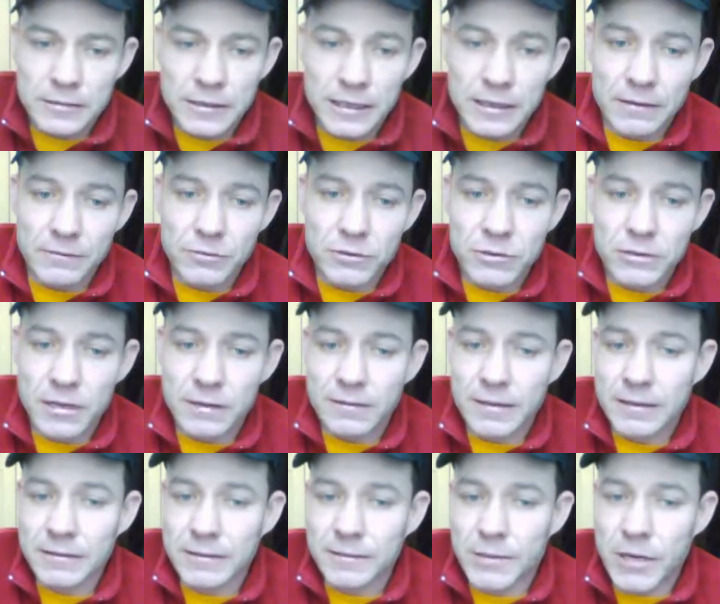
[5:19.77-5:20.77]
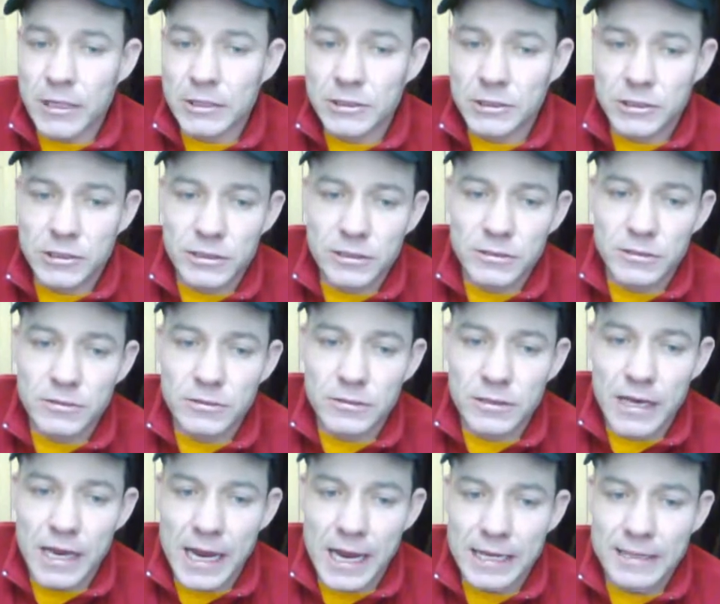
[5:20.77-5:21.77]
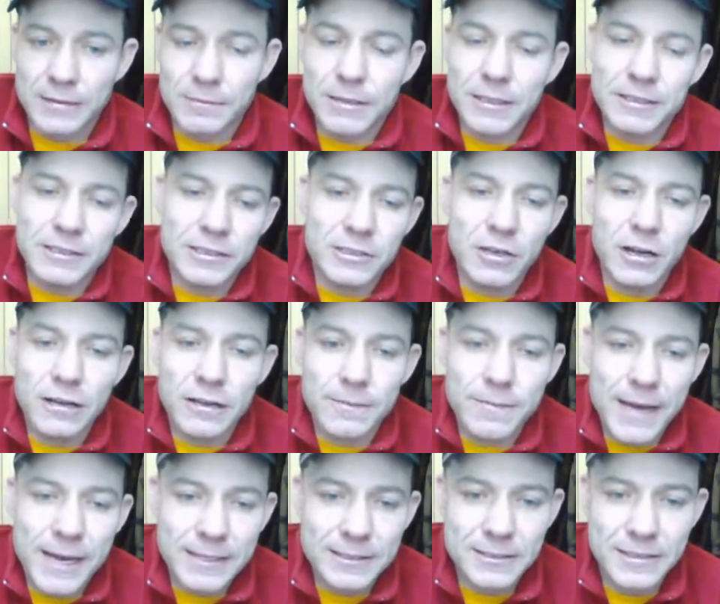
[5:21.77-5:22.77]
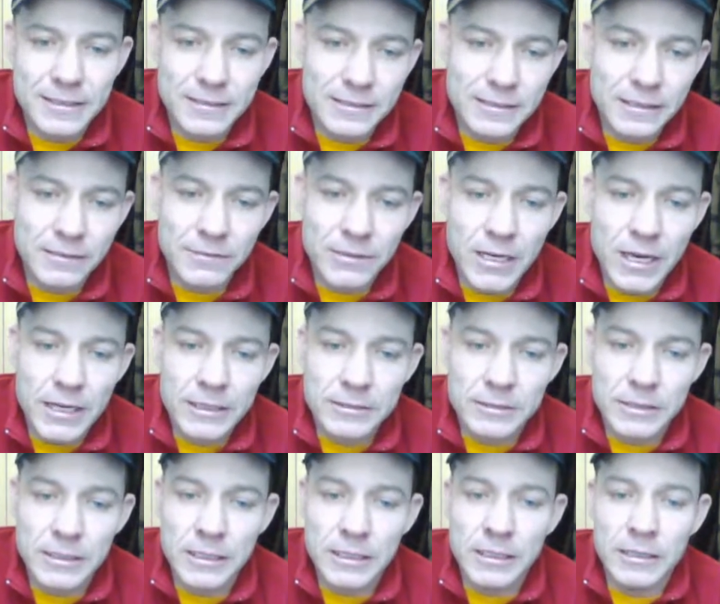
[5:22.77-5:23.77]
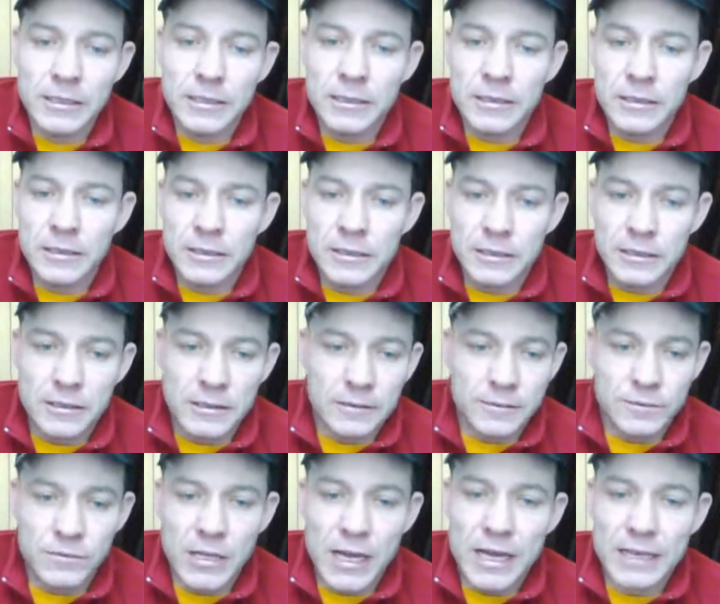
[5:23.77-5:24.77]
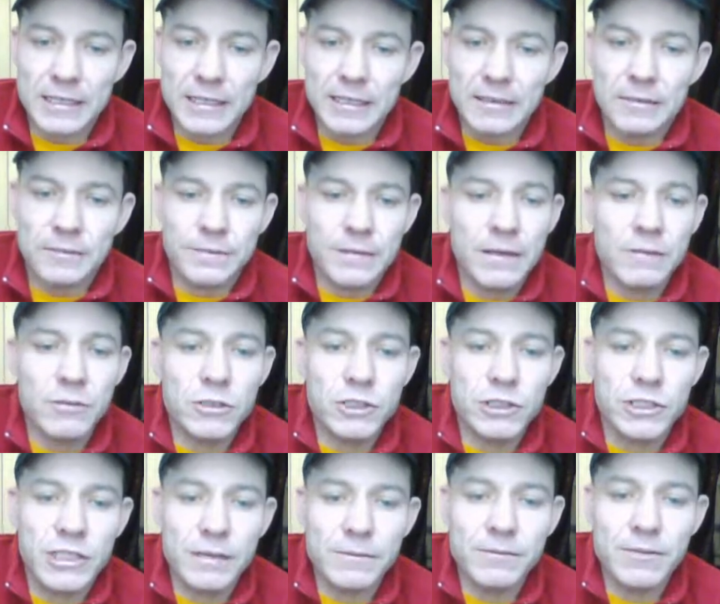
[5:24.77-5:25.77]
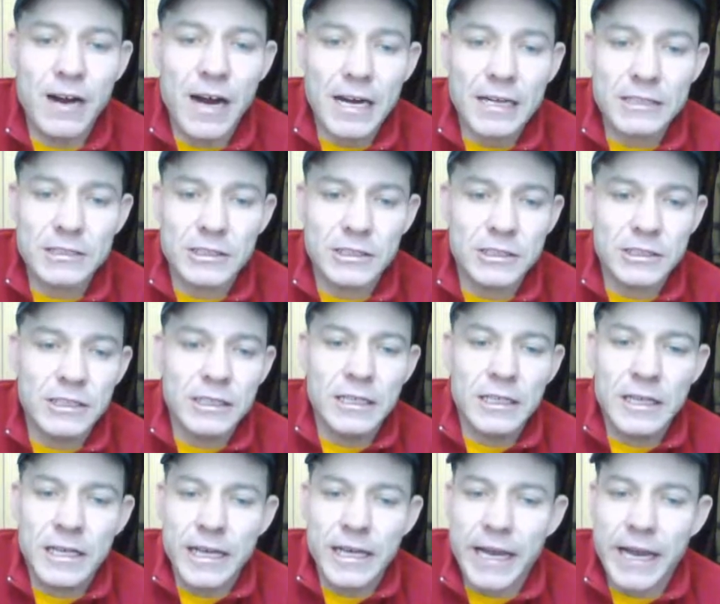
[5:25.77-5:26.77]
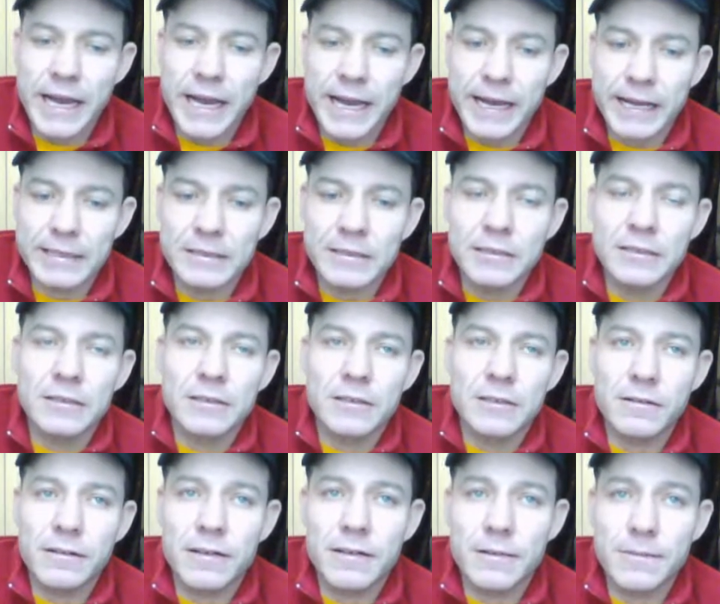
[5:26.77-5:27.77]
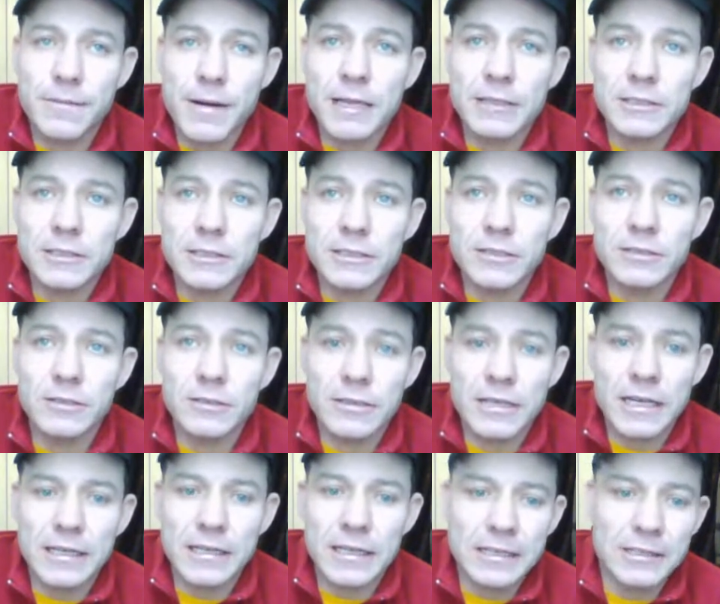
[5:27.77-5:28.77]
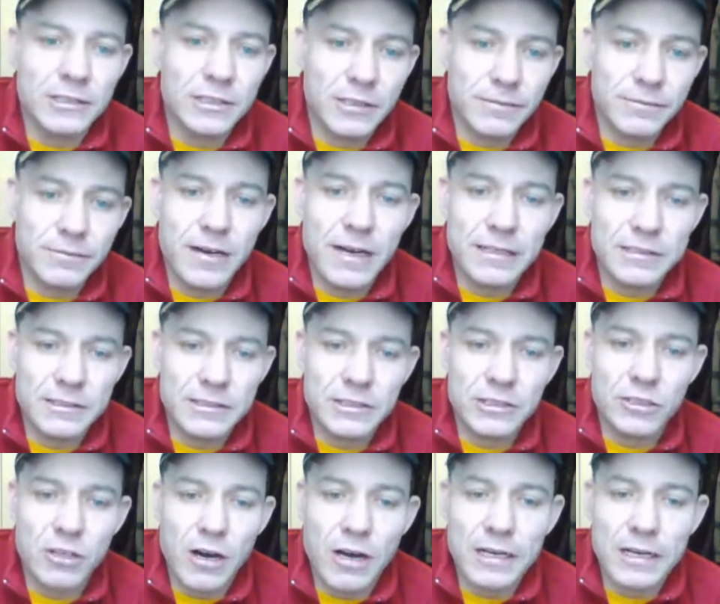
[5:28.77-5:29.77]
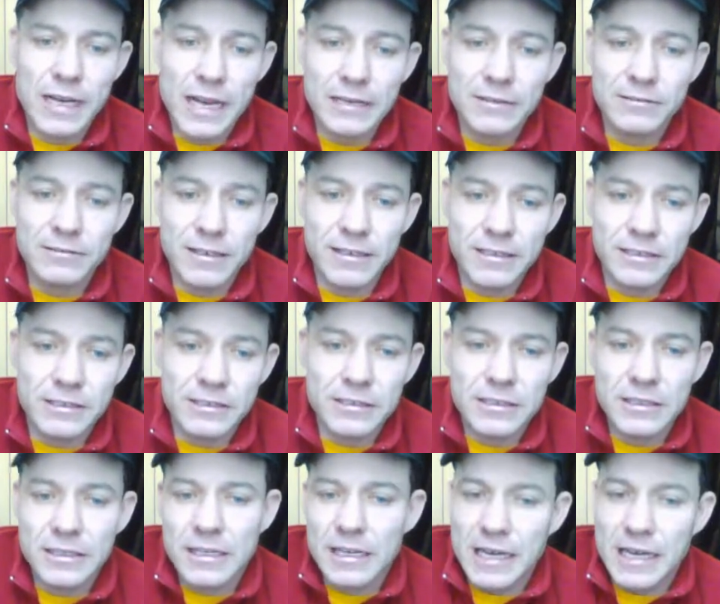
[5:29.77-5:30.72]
Then it was Gorilla Monsoon and the Million Dollar Man, Ted DiBiase. Then it was Jim Ross and Gorilla Monsoon, and then Jim Ross and Doc Hendricks.